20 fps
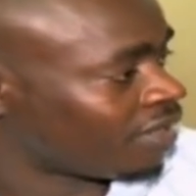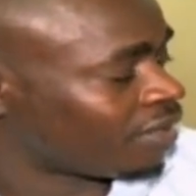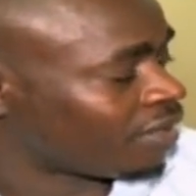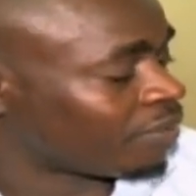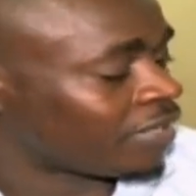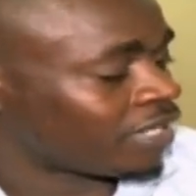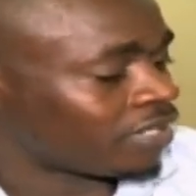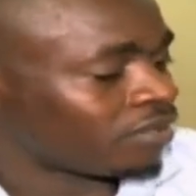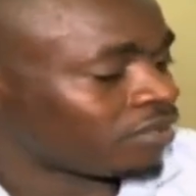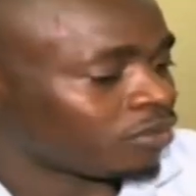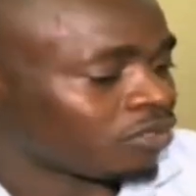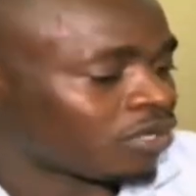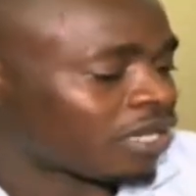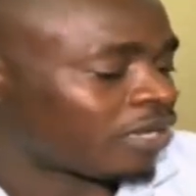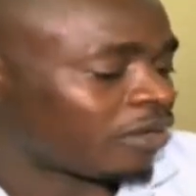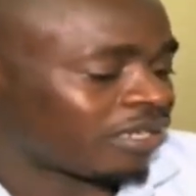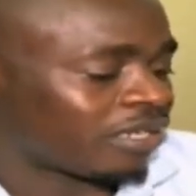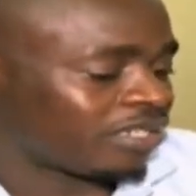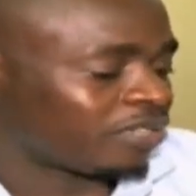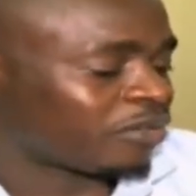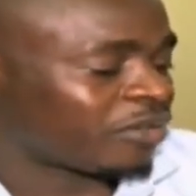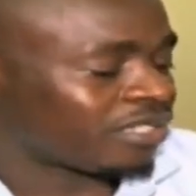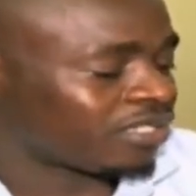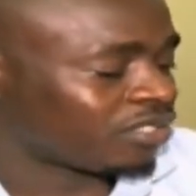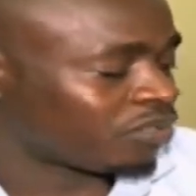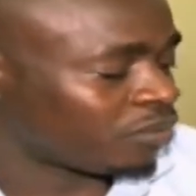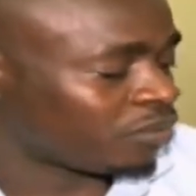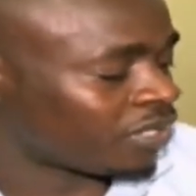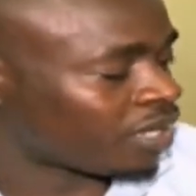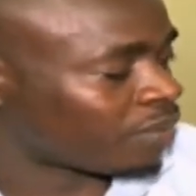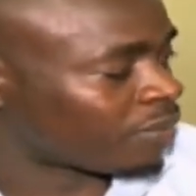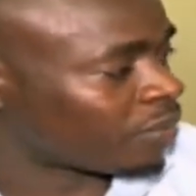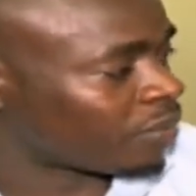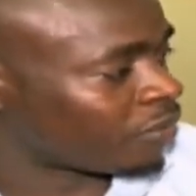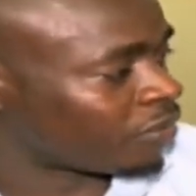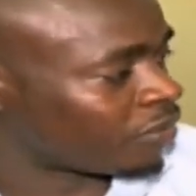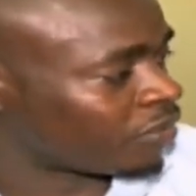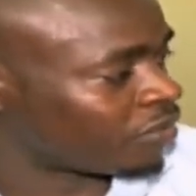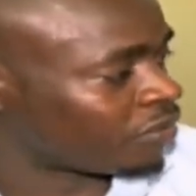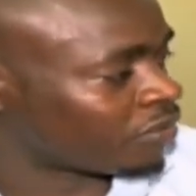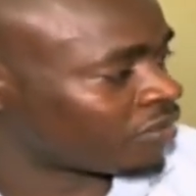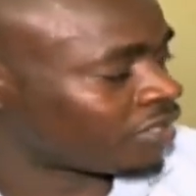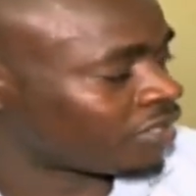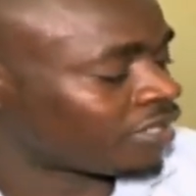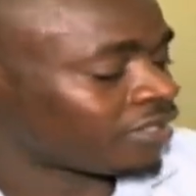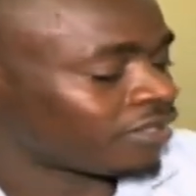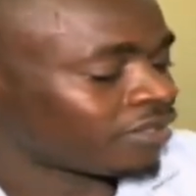Yeah, but okay. He wants to become a producer.